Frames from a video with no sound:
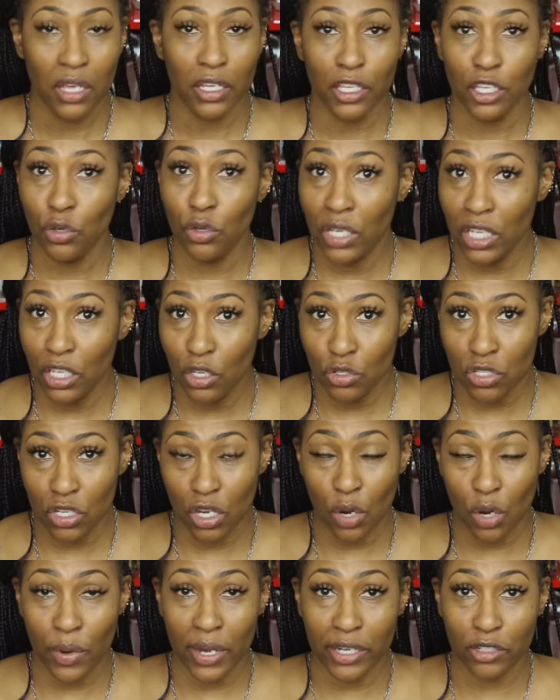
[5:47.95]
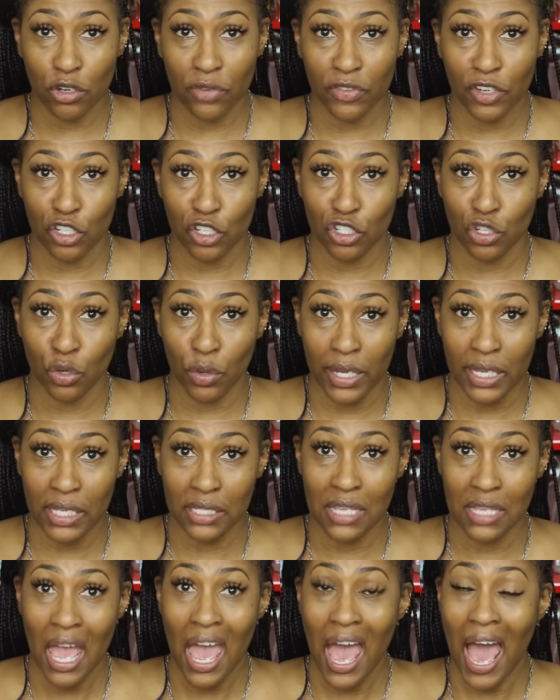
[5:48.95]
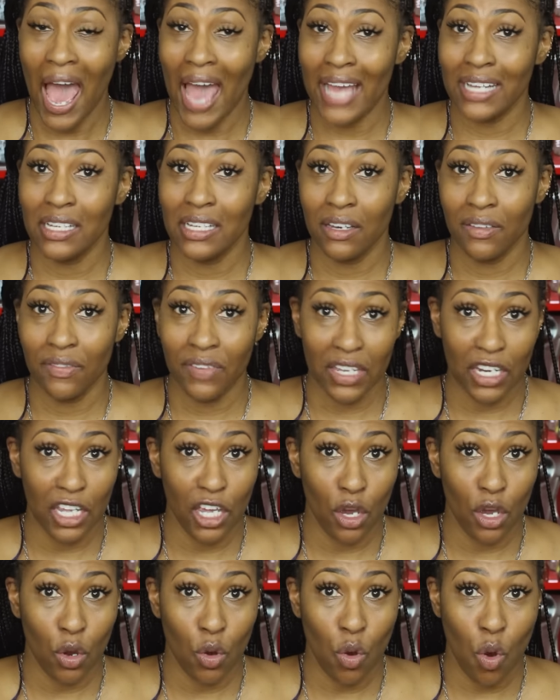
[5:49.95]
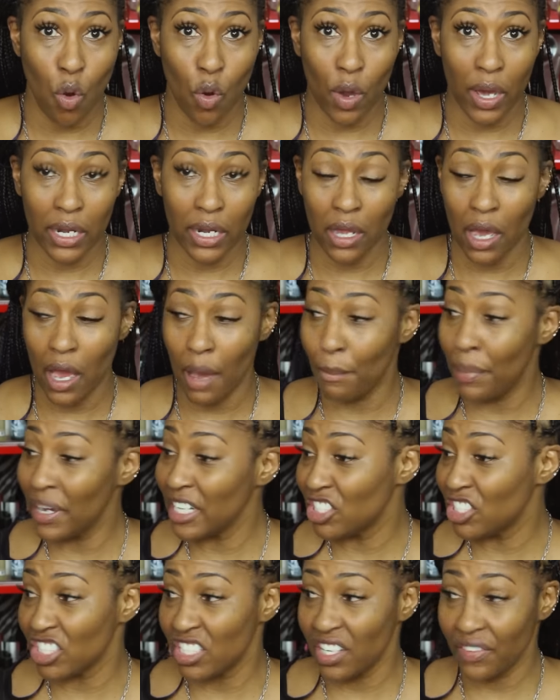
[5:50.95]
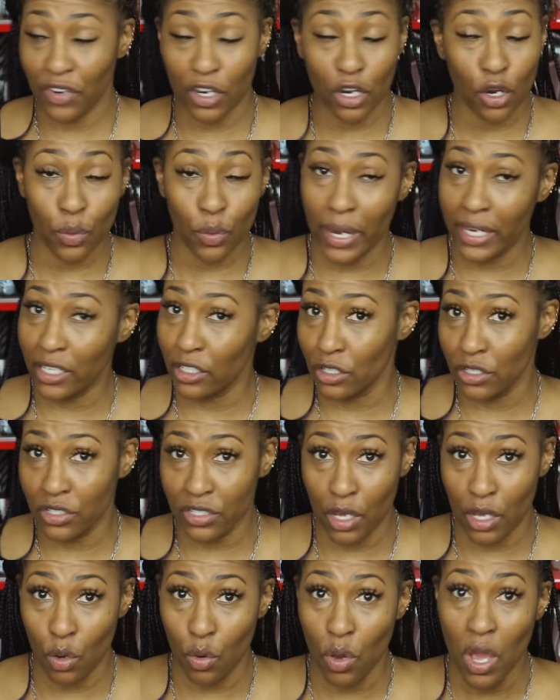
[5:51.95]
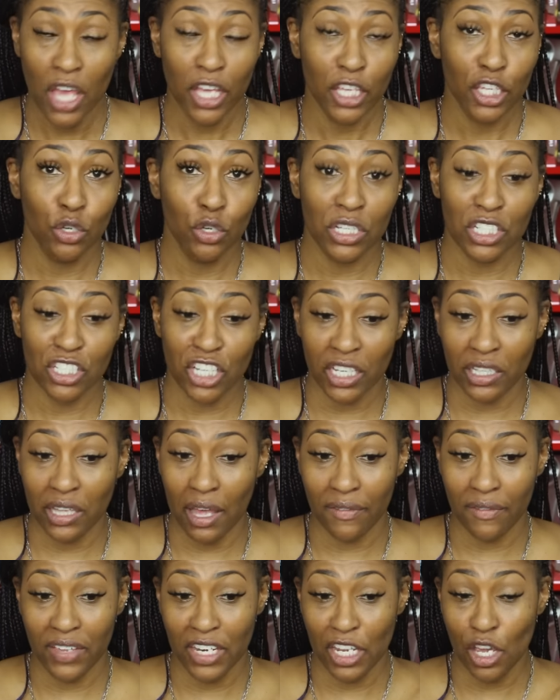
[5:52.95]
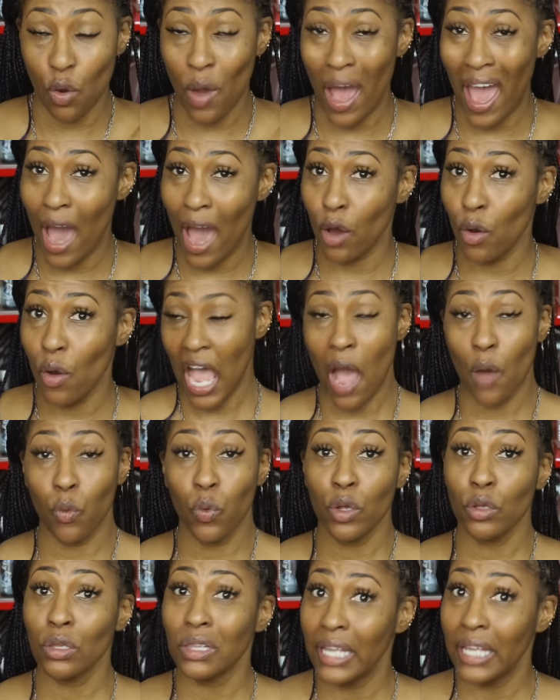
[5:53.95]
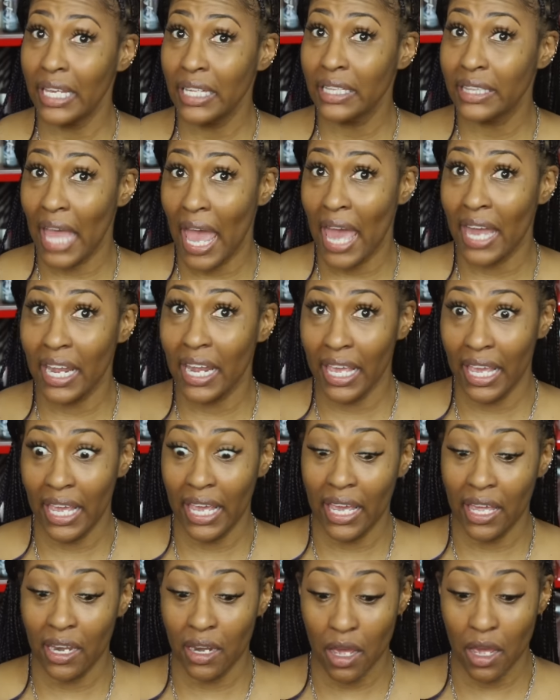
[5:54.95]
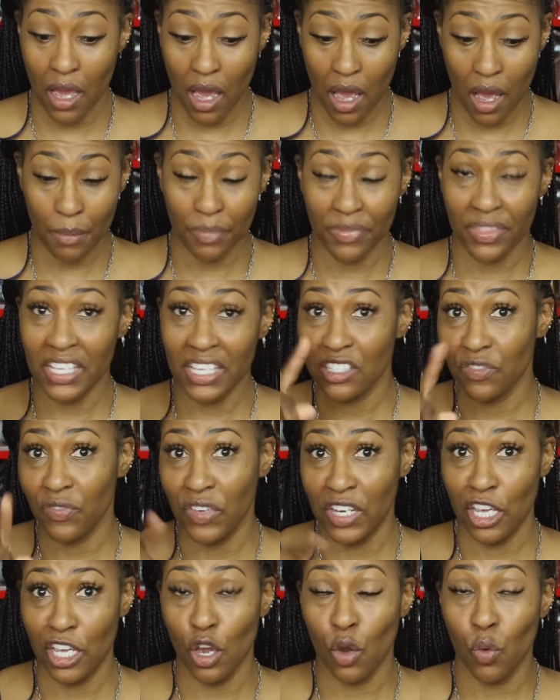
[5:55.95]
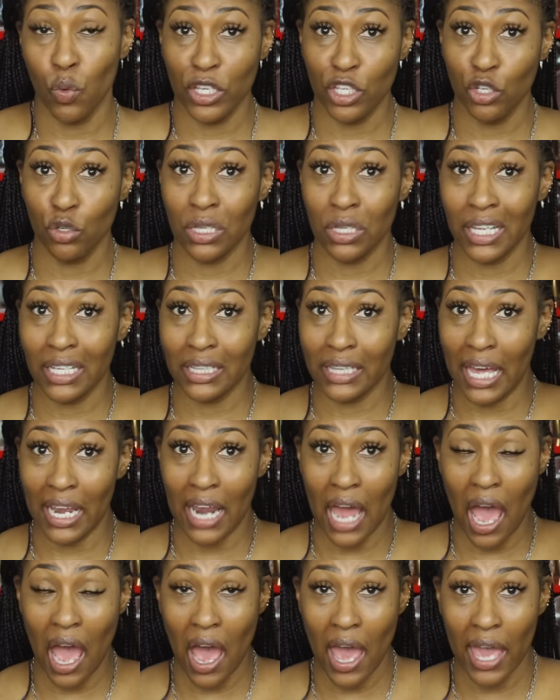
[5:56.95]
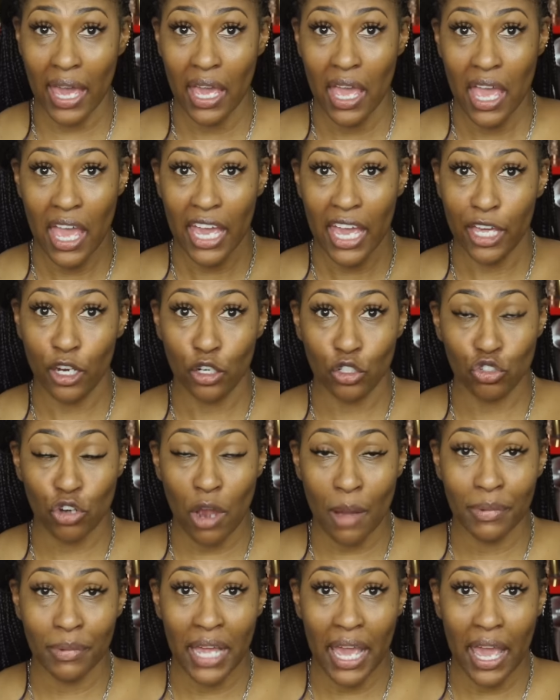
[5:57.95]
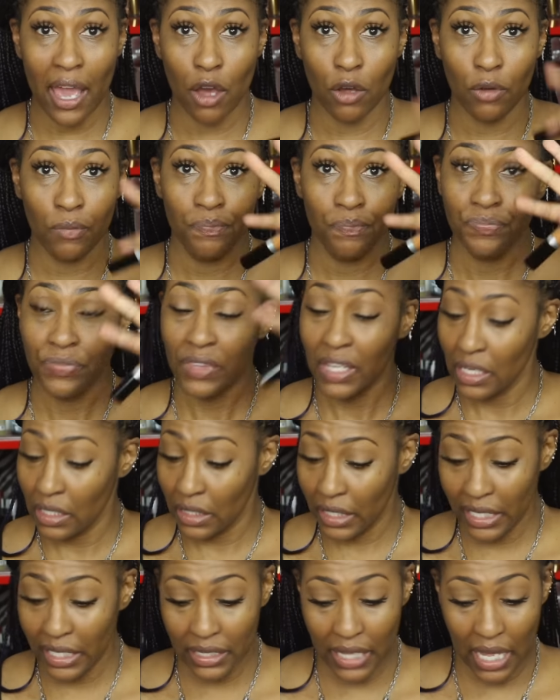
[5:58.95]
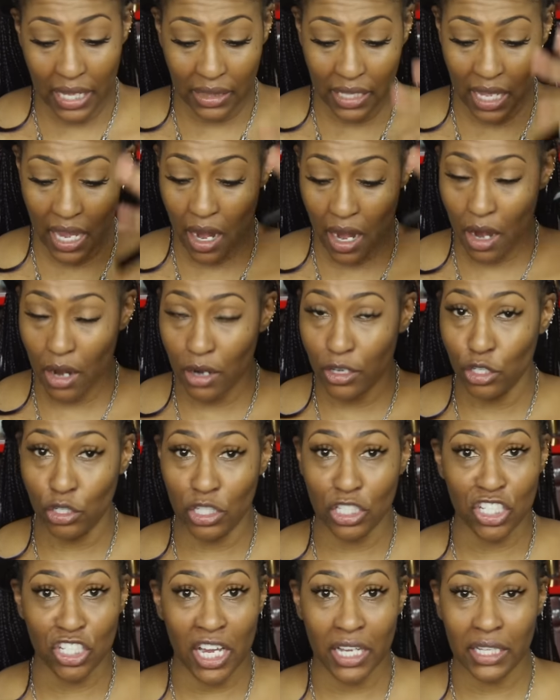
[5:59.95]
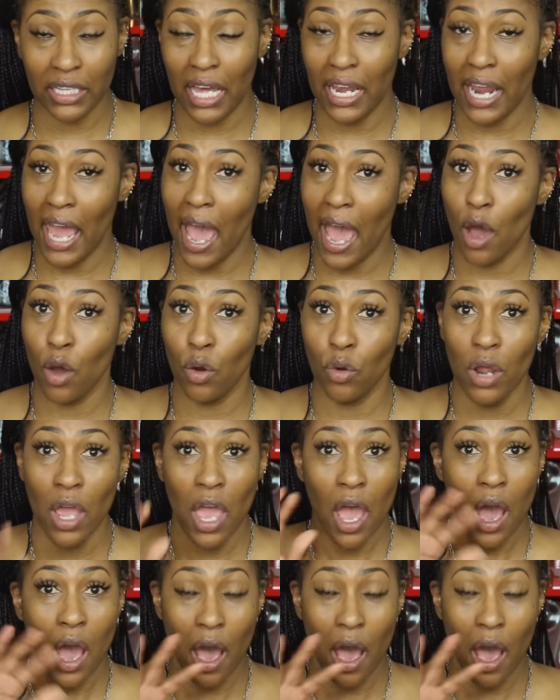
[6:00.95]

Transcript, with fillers: You can use a corrector of your choice. I did a video on a bunch of different correctors, so you can check that video out. I will link that in um, this video. When you click that I, it'll drop down. Link that there. You can check that out.